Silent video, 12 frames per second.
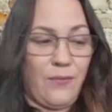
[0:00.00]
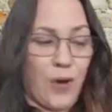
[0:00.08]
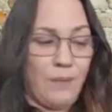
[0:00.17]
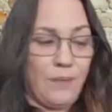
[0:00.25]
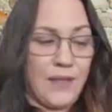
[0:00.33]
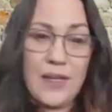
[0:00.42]

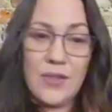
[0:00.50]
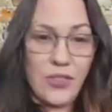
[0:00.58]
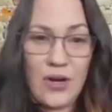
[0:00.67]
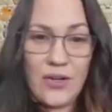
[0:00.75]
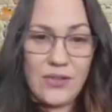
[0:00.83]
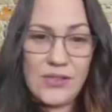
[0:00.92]
from
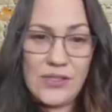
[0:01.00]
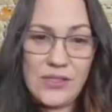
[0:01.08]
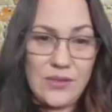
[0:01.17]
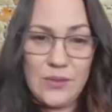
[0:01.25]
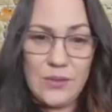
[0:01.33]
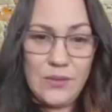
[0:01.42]
kindergarten
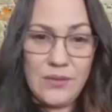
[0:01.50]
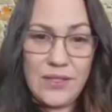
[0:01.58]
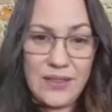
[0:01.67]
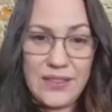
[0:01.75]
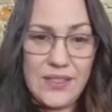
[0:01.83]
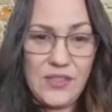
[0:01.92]
to
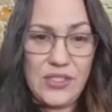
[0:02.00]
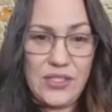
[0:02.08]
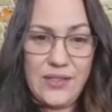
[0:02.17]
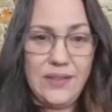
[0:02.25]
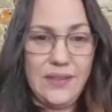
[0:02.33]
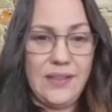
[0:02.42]
collegiate,